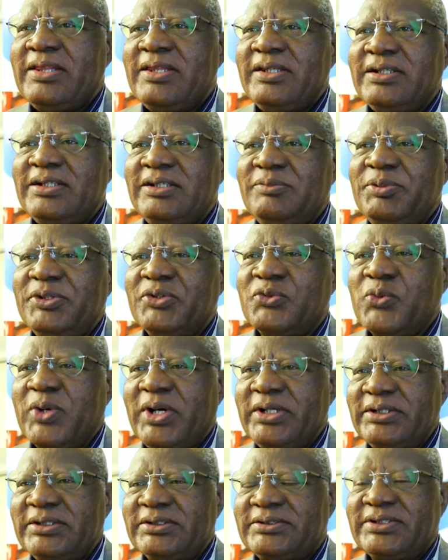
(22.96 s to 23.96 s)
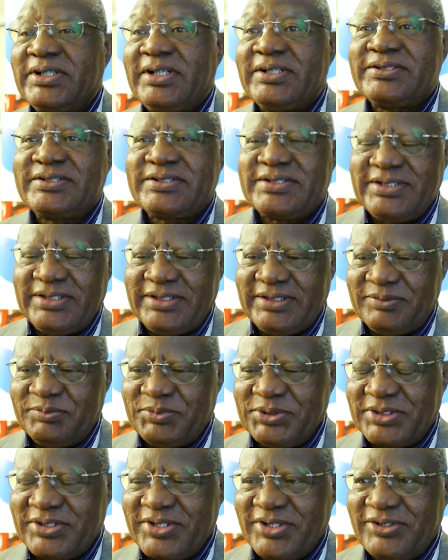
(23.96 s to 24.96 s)
think it's been quite interesting
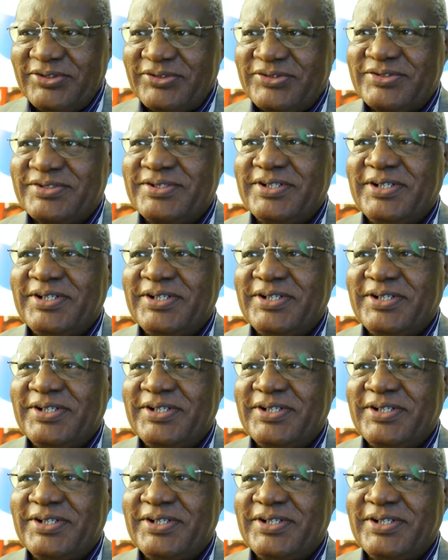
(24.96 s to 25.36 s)
because